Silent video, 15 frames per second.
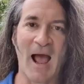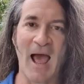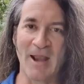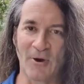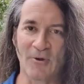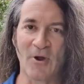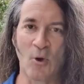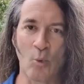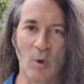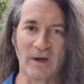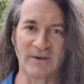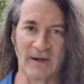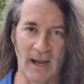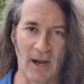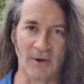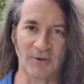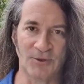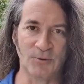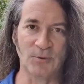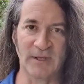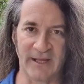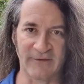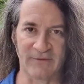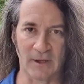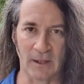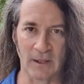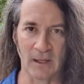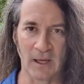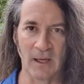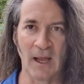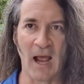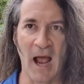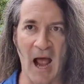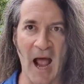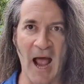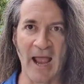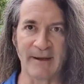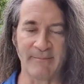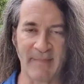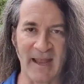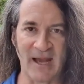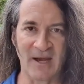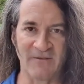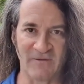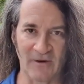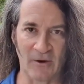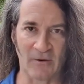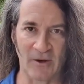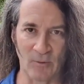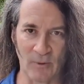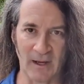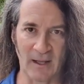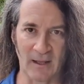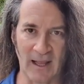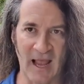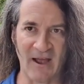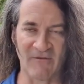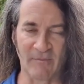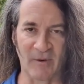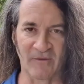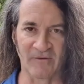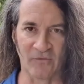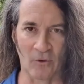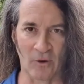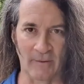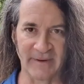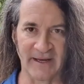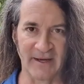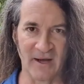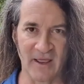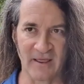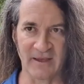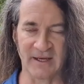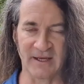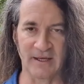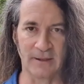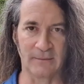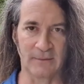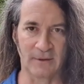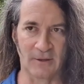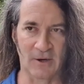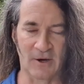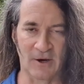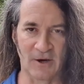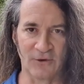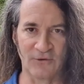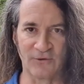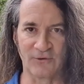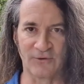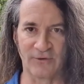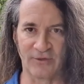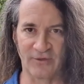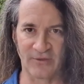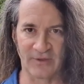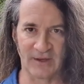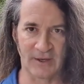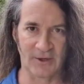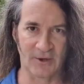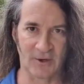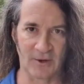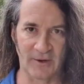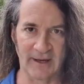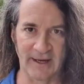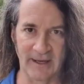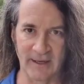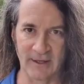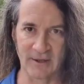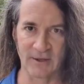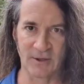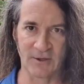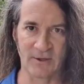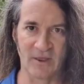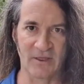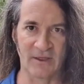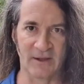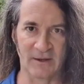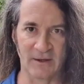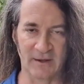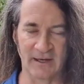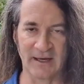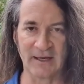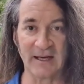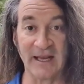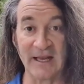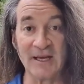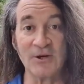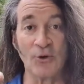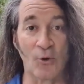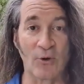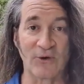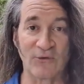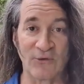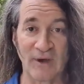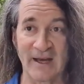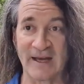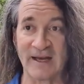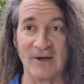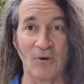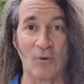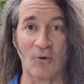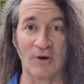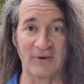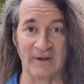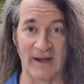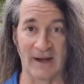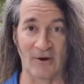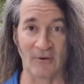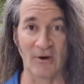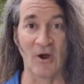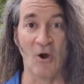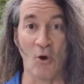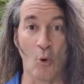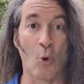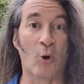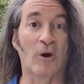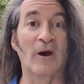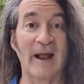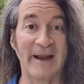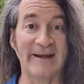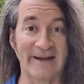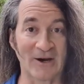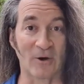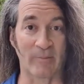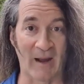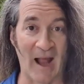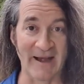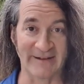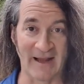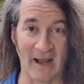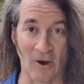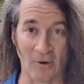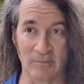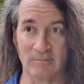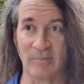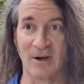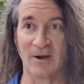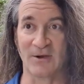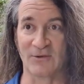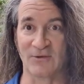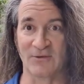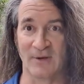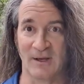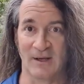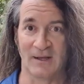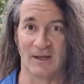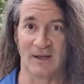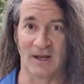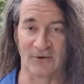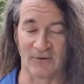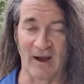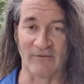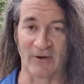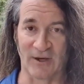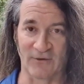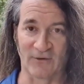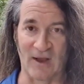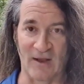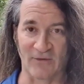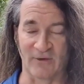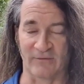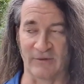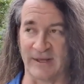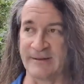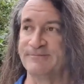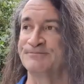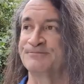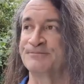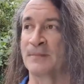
I don't know what town you live in. I may very well have performed in the large theater in your city or town or a nearby town because I traveled extensively.